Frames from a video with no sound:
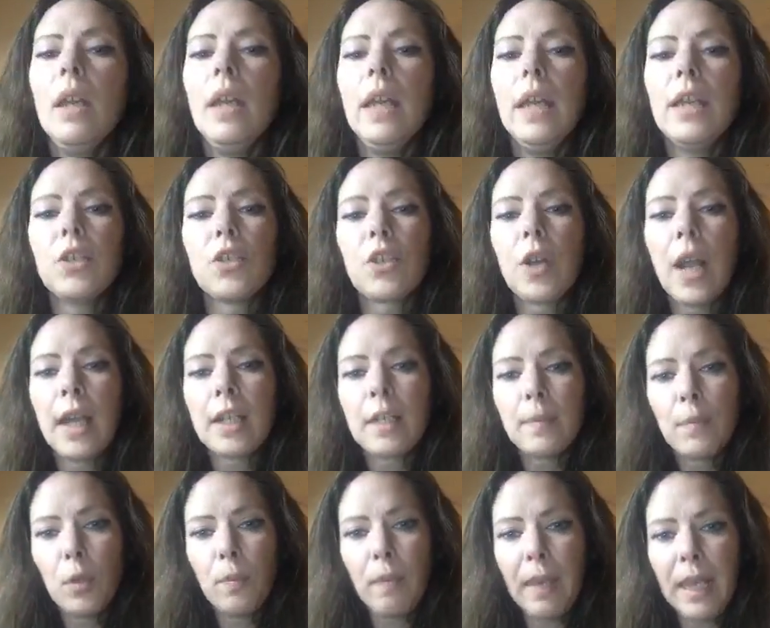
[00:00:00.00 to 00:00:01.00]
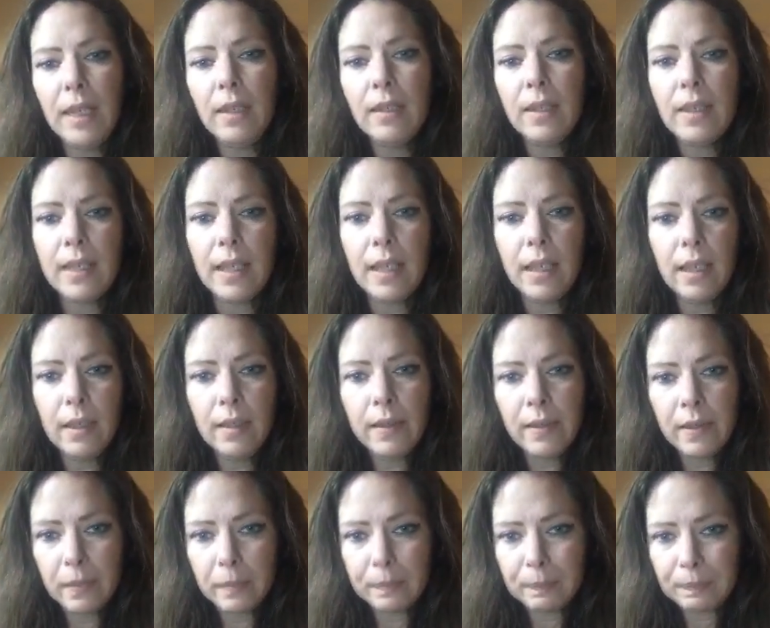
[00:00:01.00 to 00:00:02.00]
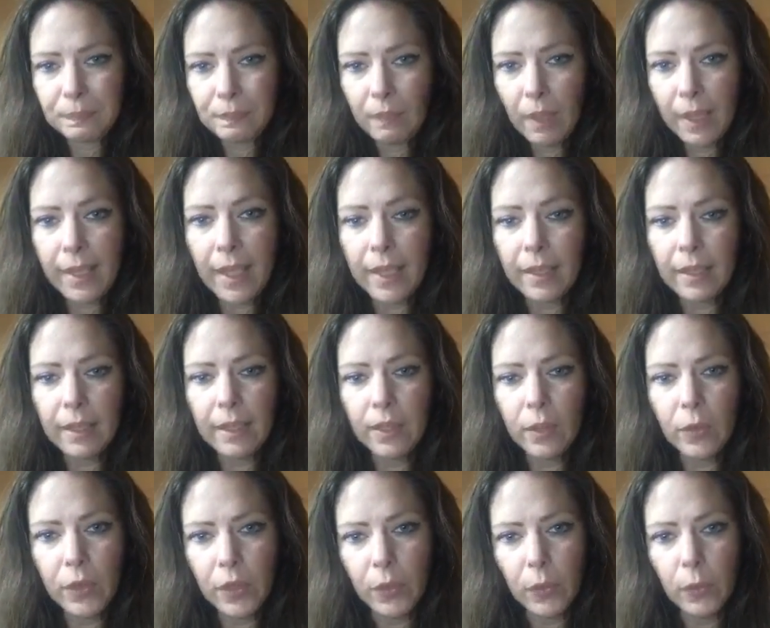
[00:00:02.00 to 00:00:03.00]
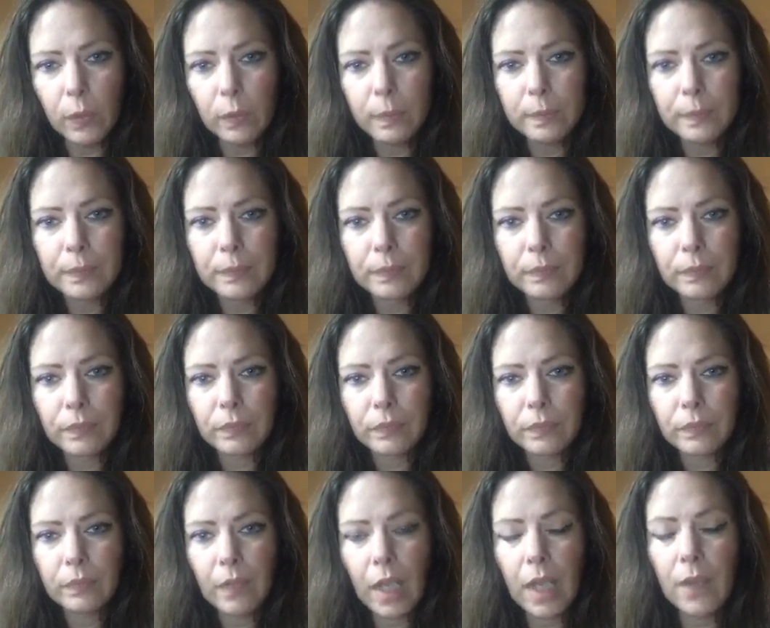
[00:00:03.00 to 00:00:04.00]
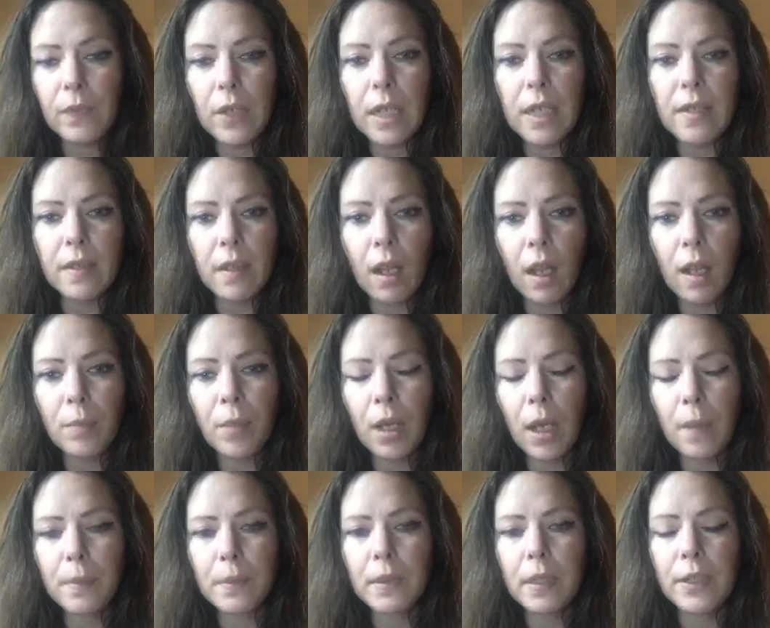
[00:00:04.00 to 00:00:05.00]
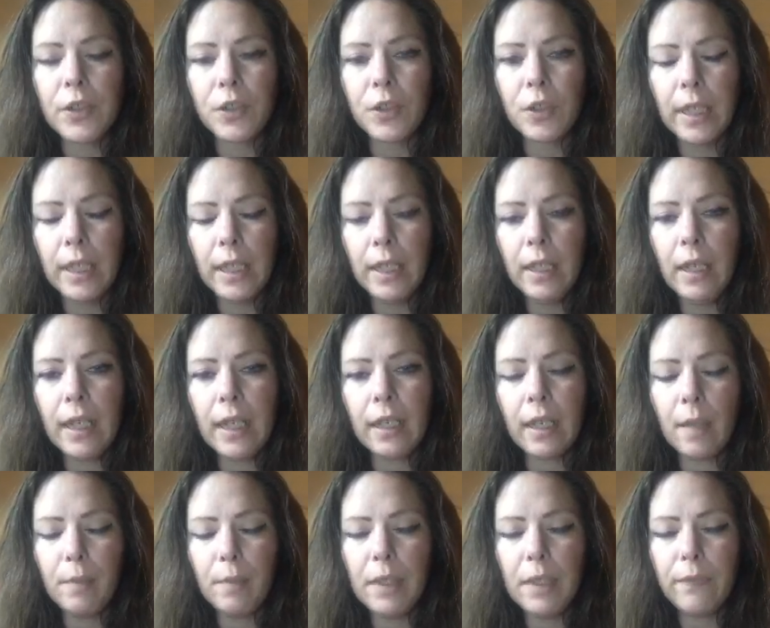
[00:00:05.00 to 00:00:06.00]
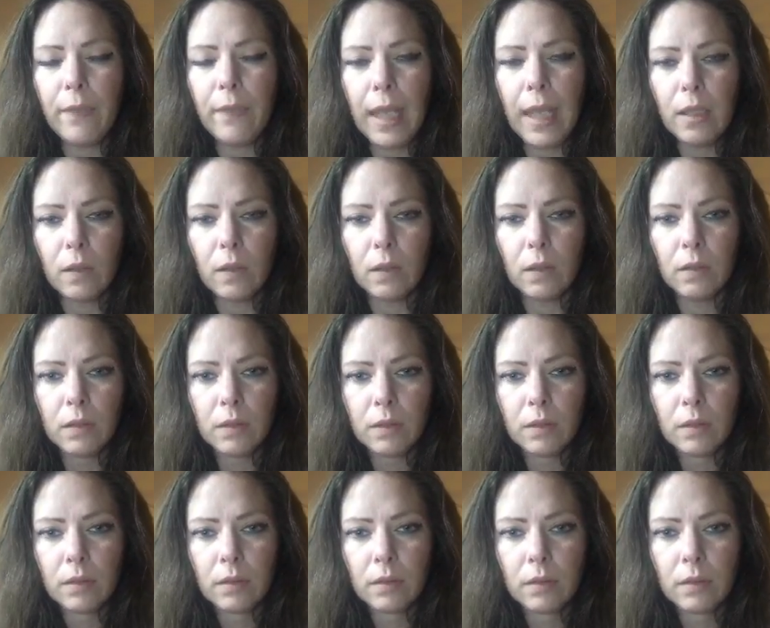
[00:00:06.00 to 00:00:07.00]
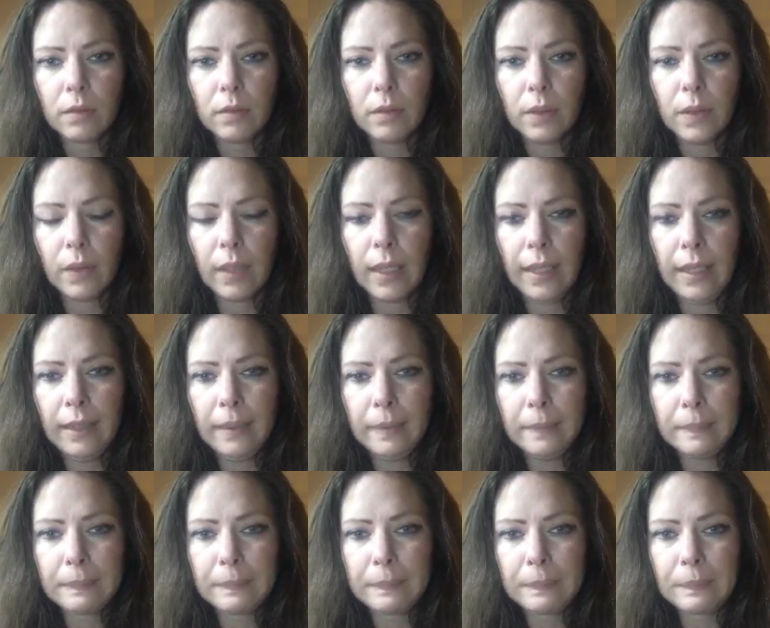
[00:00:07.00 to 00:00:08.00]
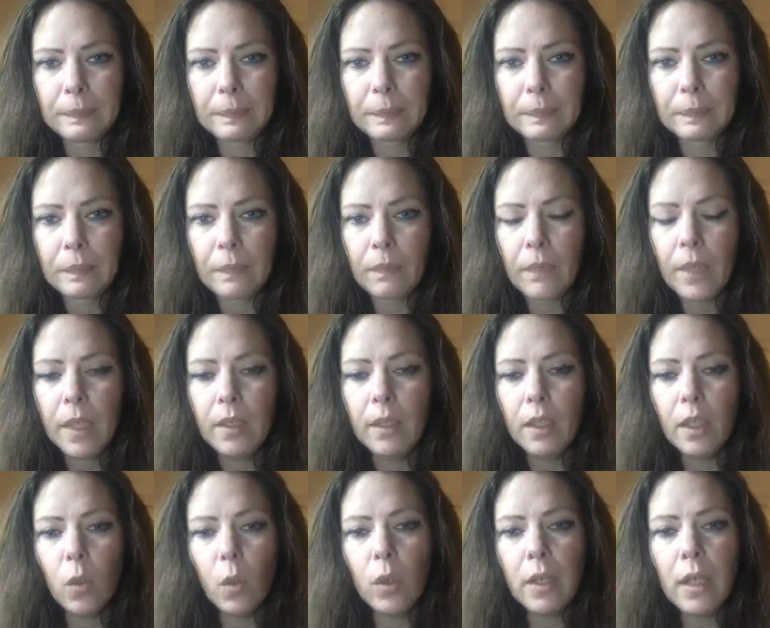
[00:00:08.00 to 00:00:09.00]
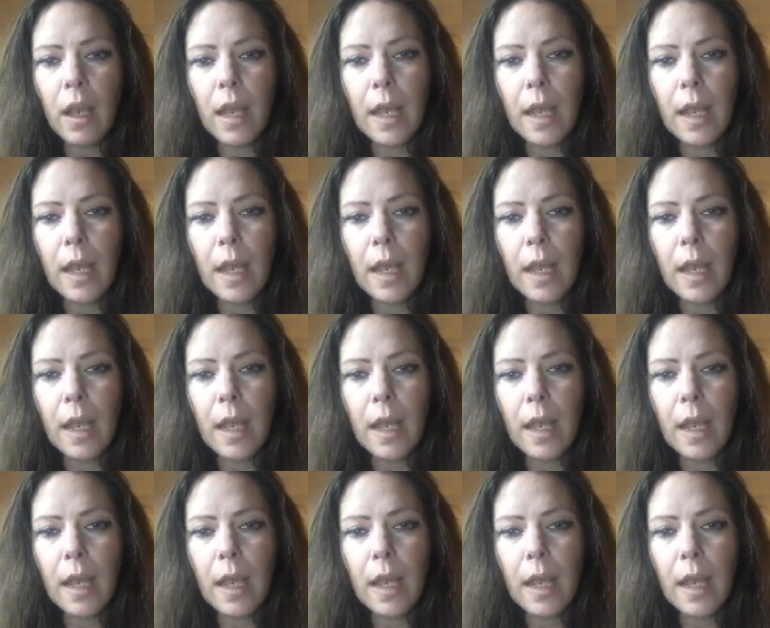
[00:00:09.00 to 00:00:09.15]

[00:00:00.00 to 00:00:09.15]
Intractable pain disease can kill you. If it is not properly treated, it can be fatal. Okay? You go into